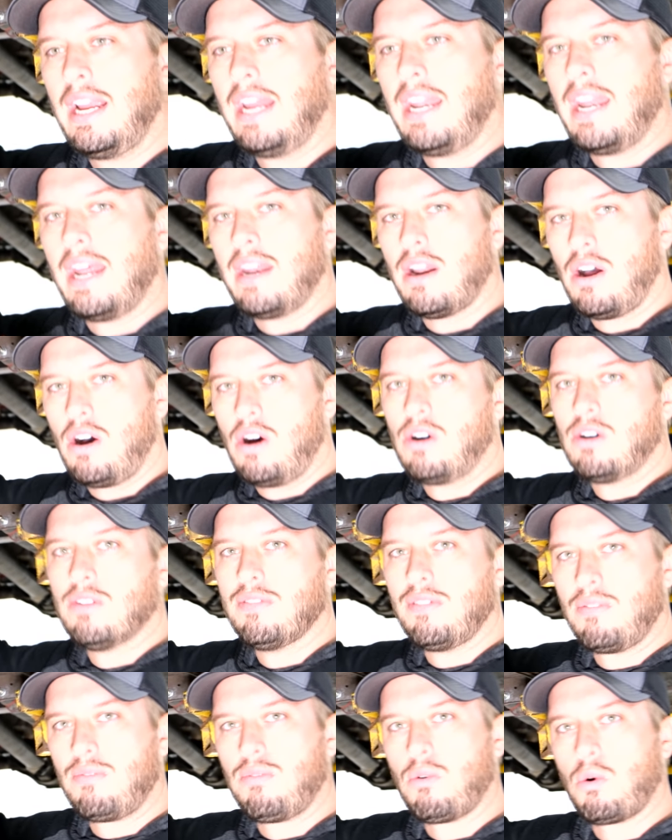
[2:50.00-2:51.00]
and then all of
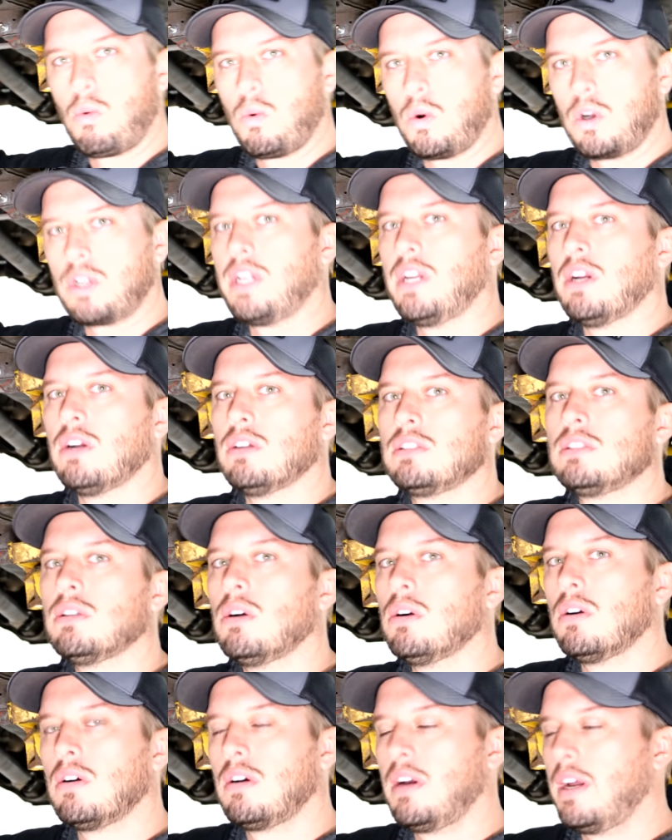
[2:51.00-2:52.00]
the forward gear.
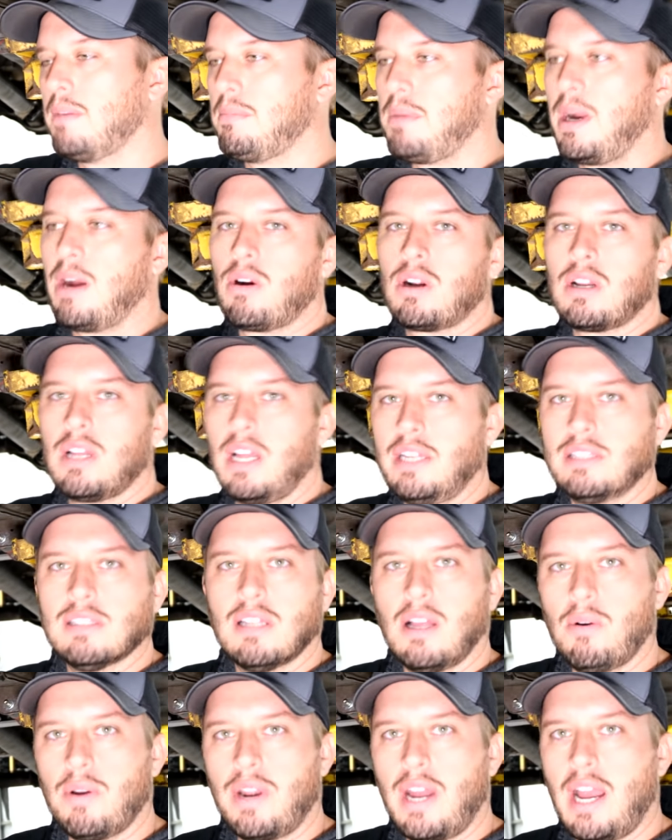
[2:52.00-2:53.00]
So on a Powerglide,
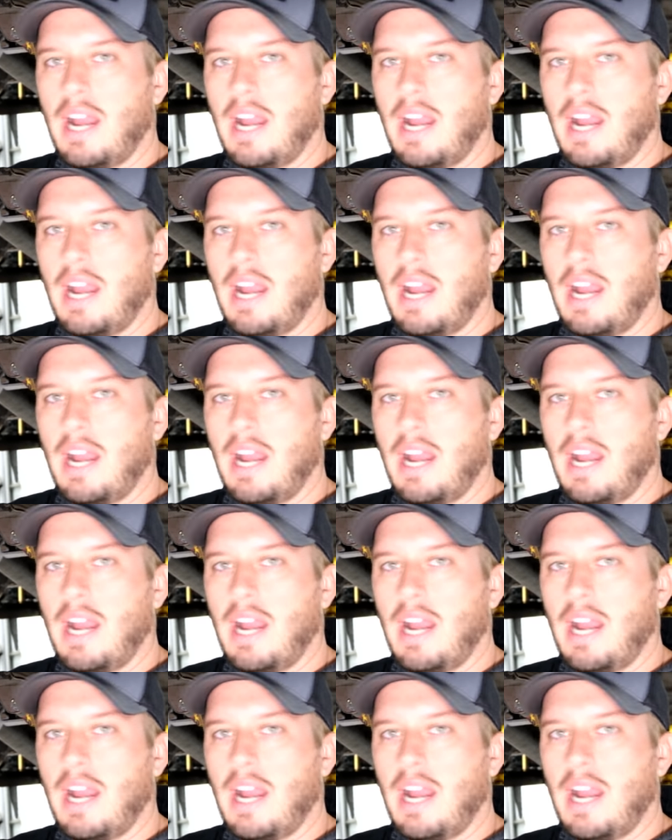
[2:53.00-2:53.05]
low and